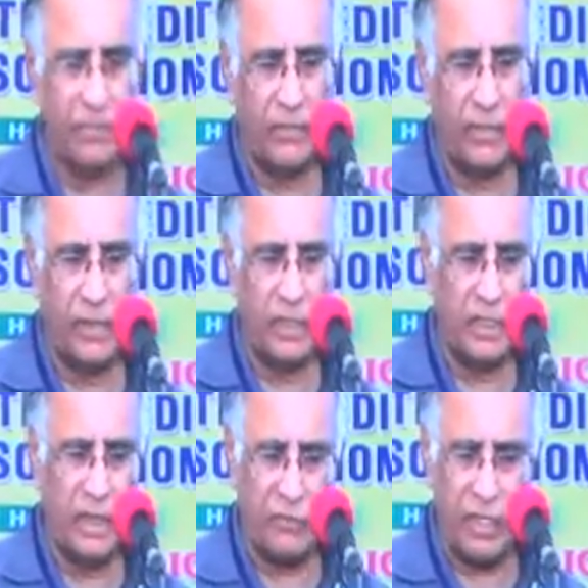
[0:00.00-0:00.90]
This is
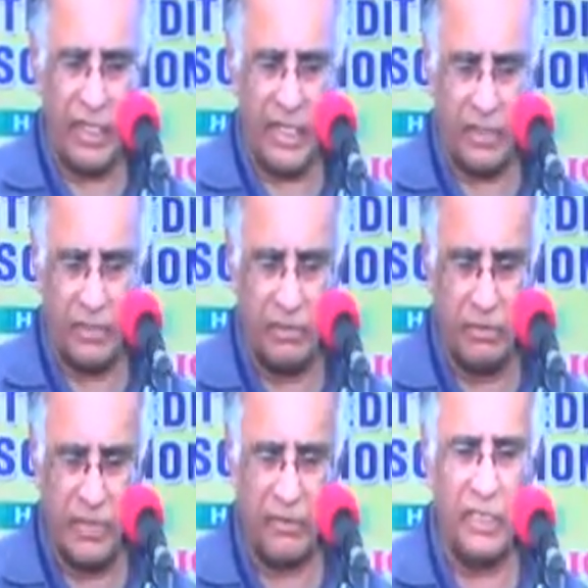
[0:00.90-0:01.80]
after, again,
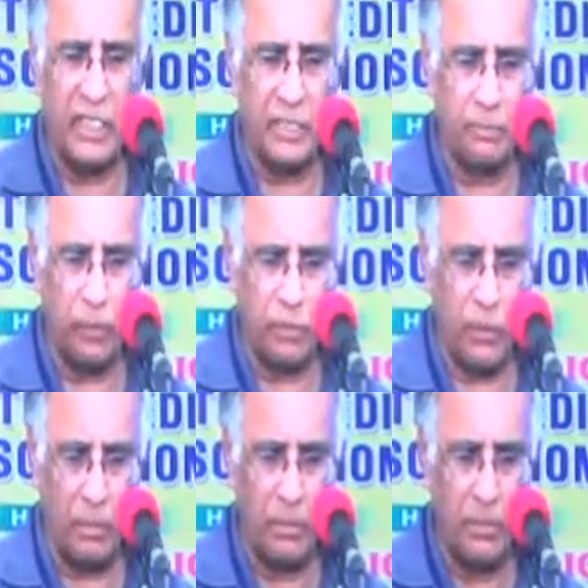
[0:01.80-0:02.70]
7 years
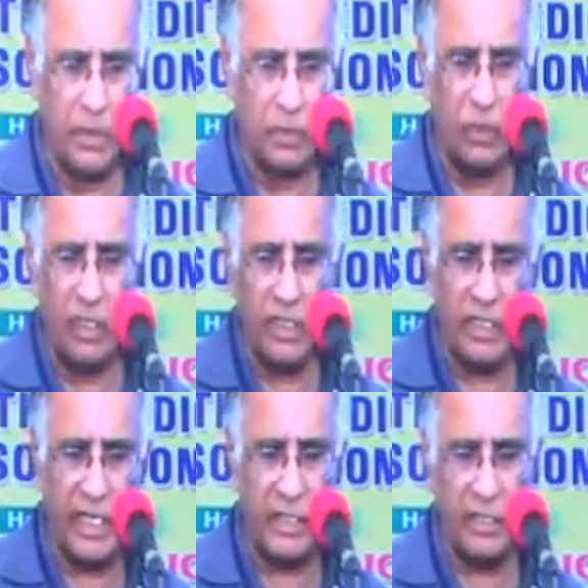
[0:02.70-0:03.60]
post-op. So all these
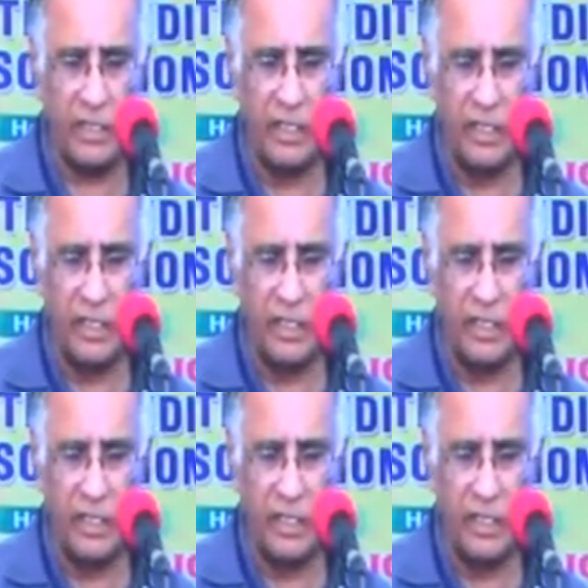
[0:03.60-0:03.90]
cases,